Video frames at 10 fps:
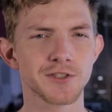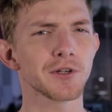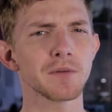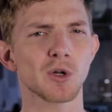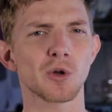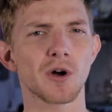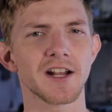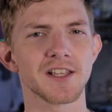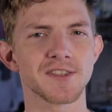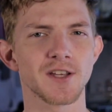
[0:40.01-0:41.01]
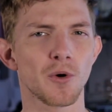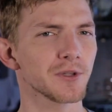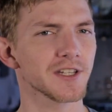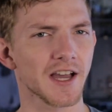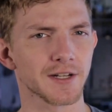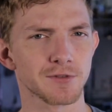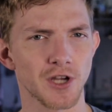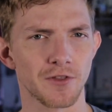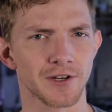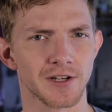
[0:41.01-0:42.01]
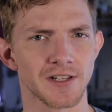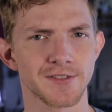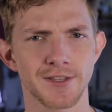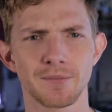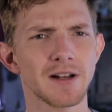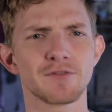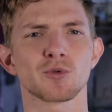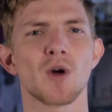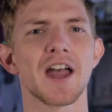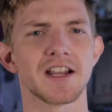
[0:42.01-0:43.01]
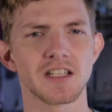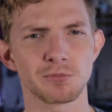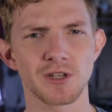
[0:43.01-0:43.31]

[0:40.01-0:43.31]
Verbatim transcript: Sodium chloride isn't the only kind of salt there is. There are many varieties